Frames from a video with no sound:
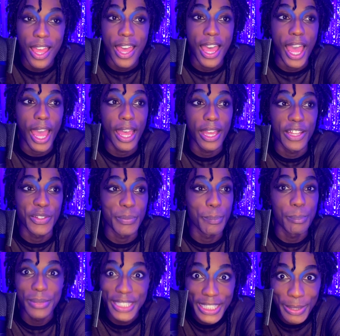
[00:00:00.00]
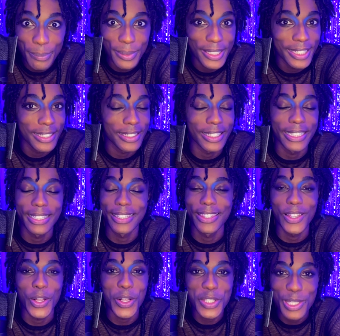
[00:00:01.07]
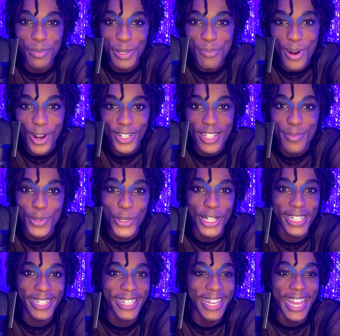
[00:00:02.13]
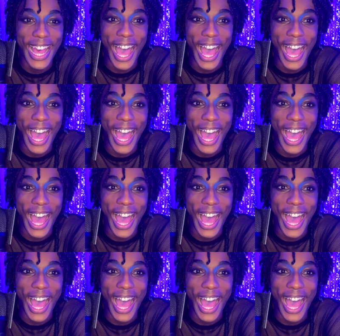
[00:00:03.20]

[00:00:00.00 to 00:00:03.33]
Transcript: And me being like the ultimate party boy,